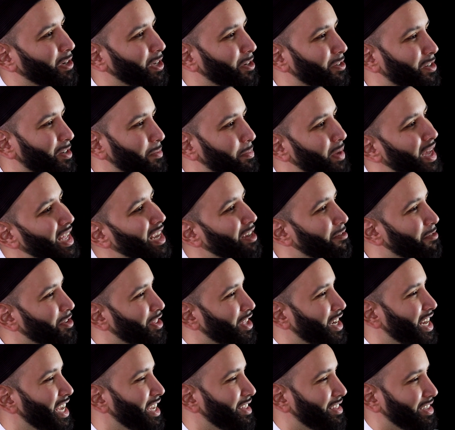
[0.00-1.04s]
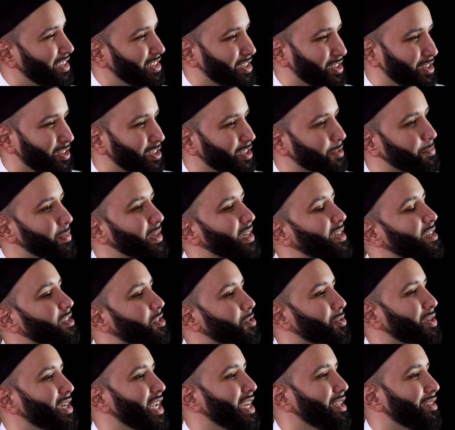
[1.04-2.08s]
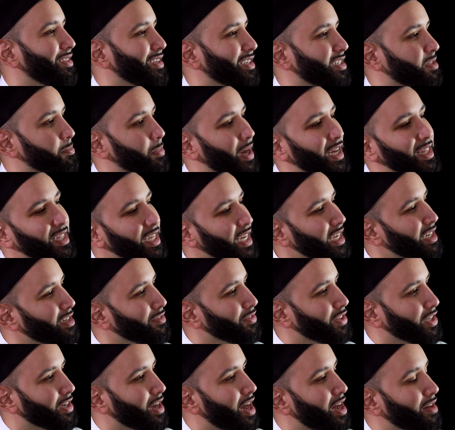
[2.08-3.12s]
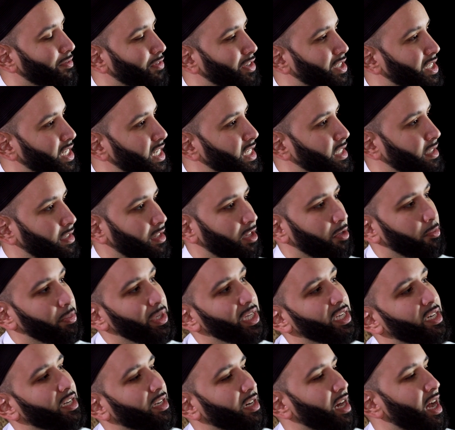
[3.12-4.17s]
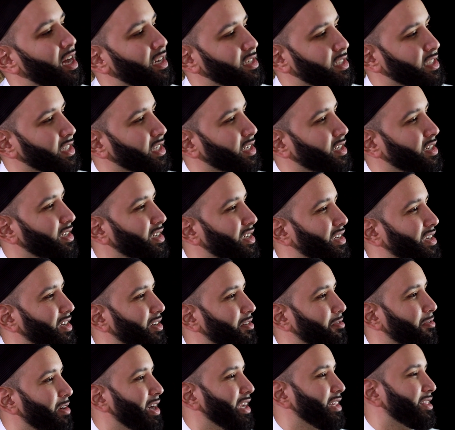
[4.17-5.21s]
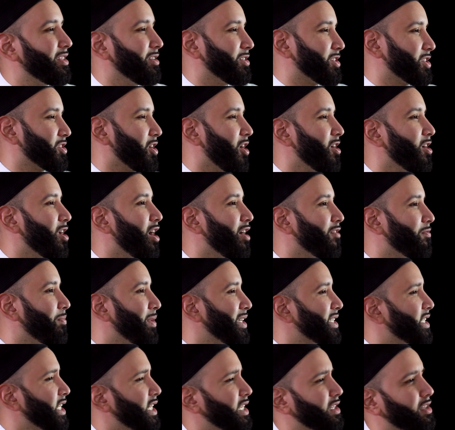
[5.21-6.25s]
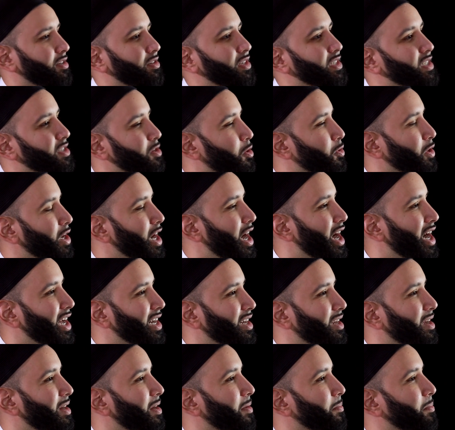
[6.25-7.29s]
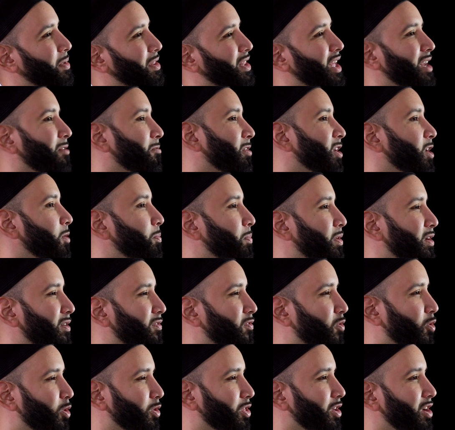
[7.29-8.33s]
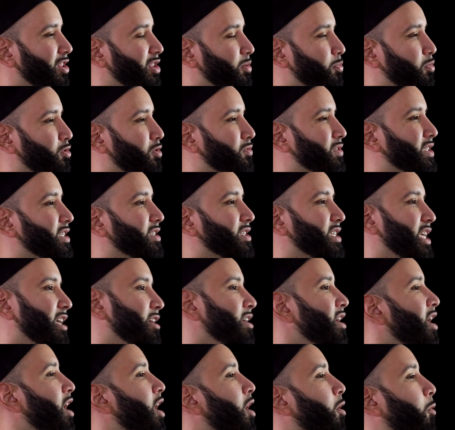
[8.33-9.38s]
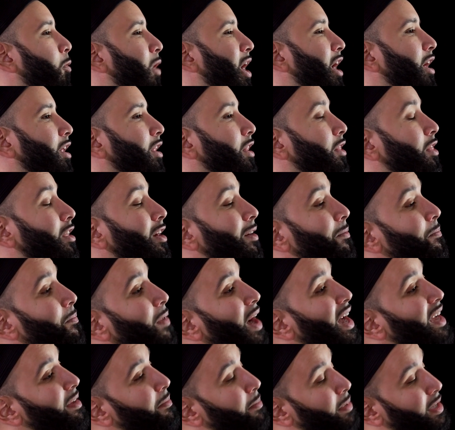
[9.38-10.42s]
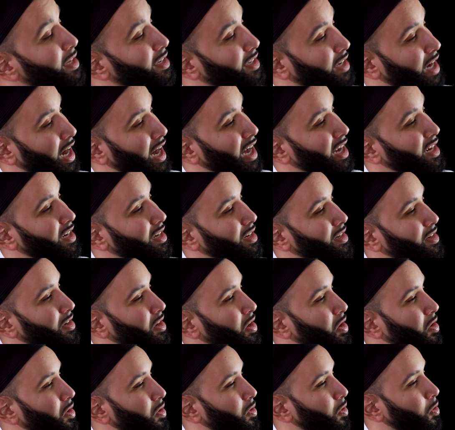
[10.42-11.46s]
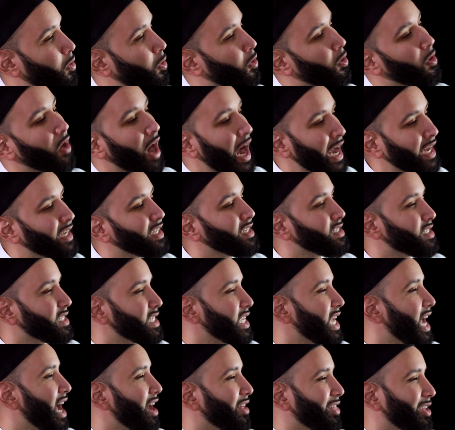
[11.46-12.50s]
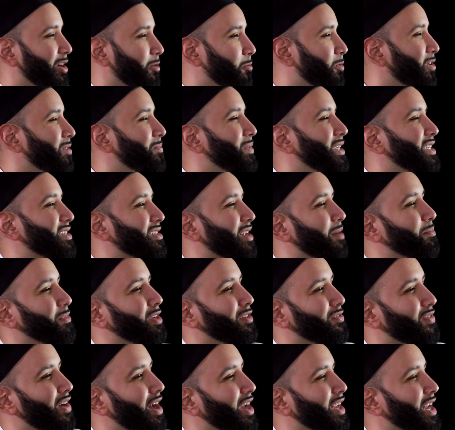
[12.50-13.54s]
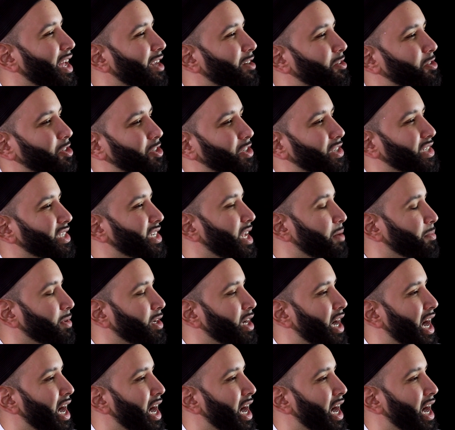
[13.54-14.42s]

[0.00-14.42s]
when you're debating with an atheist or you're speaking to an atheist, by the end of the conversation, they'll be an agnostic, right? They'll start off by saying there is no God, but then when you put forth all the proofs, they'll say, well, there might be a God, or I can see how there would be some divine energy or some